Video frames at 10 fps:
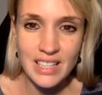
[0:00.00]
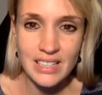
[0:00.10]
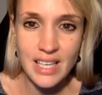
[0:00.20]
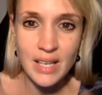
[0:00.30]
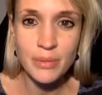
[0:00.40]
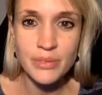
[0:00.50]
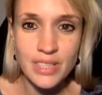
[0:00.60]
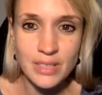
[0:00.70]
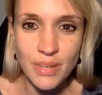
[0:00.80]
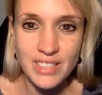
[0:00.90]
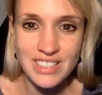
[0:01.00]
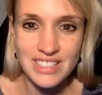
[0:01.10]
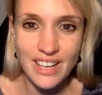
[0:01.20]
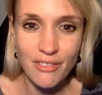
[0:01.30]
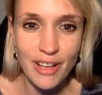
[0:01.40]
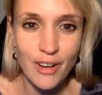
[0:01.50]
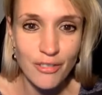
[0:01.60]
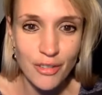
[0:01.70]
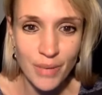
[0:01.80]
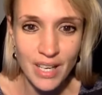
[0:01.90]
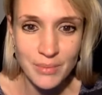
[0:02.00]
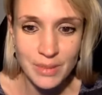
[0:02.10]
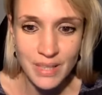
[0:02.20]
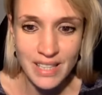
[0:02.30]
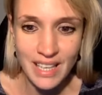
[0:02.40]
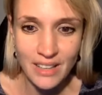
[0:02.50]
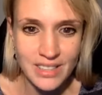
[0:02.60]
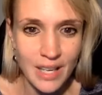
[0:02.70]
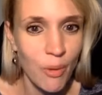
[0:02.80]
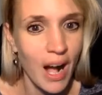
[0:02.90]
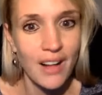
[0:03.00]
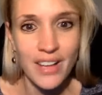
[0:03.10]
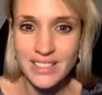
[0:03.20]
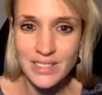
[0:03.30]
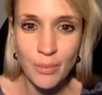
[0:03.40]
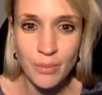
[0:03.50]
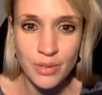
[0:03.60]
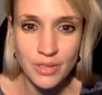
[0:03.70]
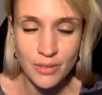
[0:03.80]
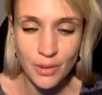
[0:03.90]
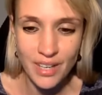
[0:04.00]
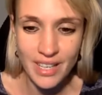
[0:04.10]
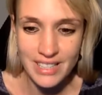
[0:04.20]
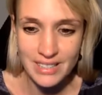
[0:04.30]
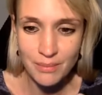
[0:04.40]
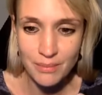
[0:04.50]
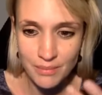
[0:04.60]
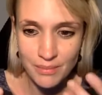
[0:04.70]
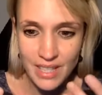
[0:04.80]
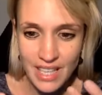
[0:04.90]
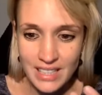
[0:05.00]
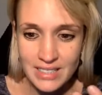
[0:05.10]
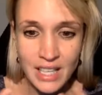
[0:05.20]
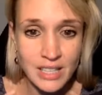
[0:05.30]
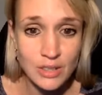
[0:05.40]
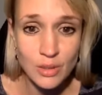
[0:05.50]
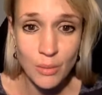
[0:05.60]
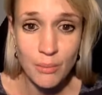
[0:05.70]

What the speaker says: it's able to express itself. Like often when I'm speaking, I'll say, wow, that's so beautiful. And it's nothing to do